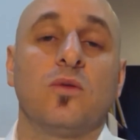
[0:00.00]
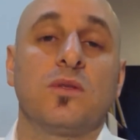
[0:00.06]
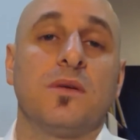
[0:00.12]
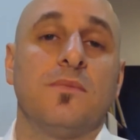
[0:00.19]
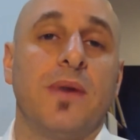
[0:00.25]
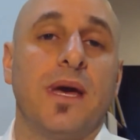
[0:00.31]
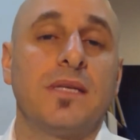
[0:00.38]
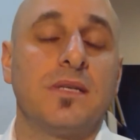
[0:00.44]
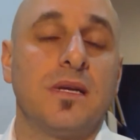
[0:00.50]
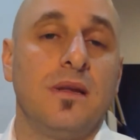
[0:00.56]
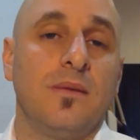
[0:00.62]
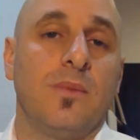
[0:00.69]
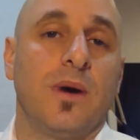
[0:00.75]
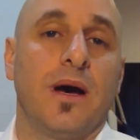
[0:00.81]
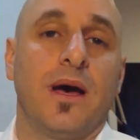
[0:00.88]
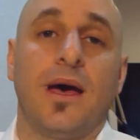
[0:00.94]
automatically
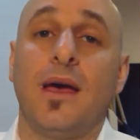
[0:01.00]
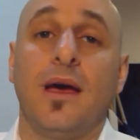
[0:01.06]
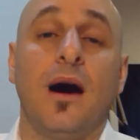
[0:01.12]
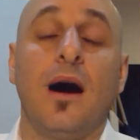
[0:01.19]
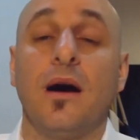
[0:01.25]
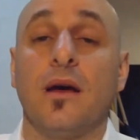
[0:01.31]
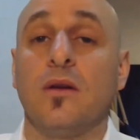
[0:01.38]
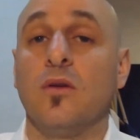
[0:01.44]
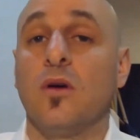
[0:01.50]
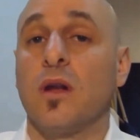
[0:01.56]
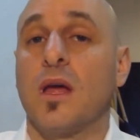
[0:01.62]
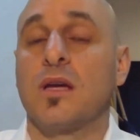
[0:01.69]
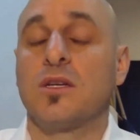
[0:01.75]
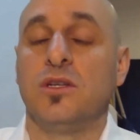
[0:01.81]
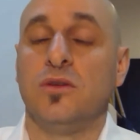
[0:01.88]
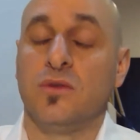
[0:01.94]
by AI and not
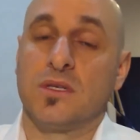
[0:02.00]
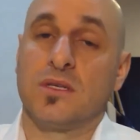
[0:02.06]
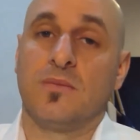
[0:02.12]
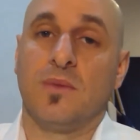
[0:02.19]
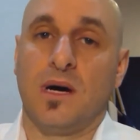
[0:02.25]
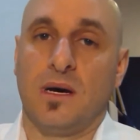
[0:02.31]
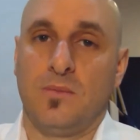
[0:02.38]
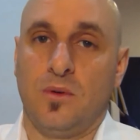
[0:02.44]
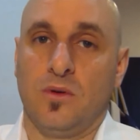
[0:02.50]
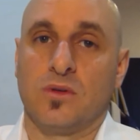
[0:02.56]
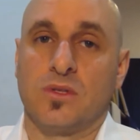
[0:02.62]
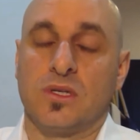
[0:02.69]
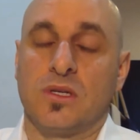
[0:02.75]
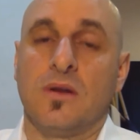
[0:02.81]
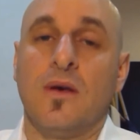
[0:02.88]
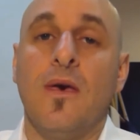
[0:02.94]
actually written by a
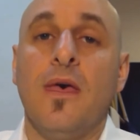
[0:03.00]
person.